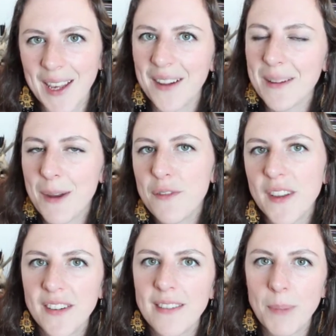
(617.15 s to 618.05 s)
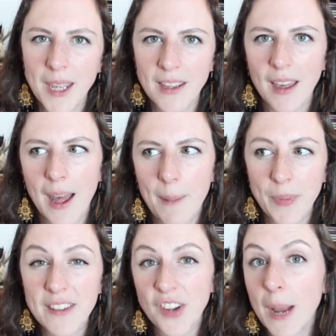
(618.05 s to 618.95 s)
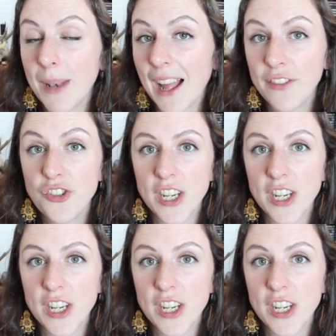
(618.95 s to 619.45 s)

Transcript: I was at my fitness peak this time last